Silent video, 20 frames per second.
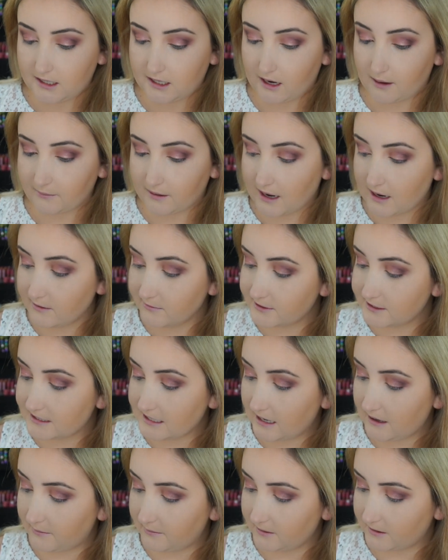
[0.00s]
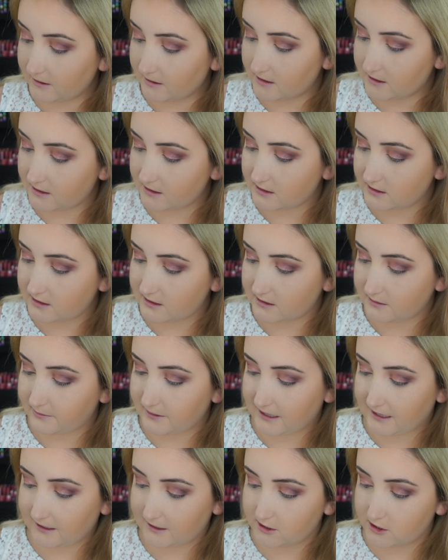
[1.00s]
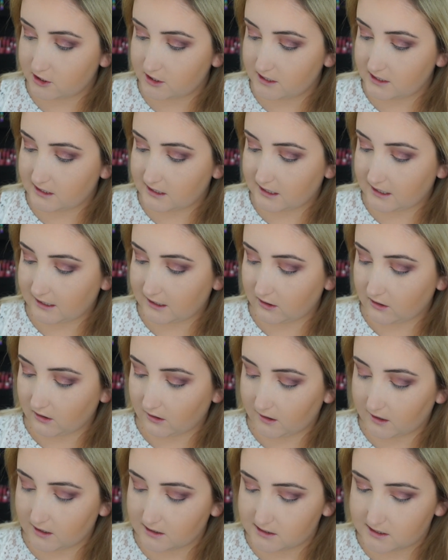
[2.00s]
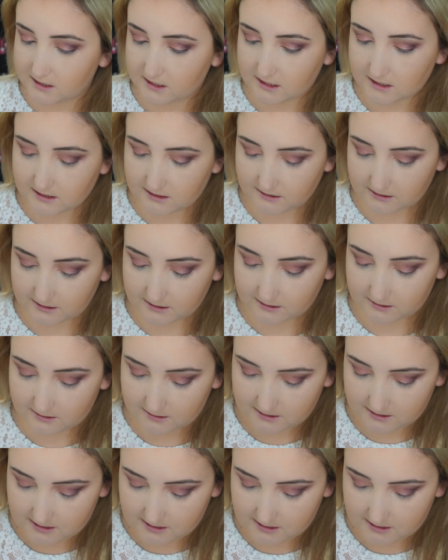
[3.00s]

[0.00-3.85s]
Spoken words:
And I'm kind of sad because the packaging that I got is like,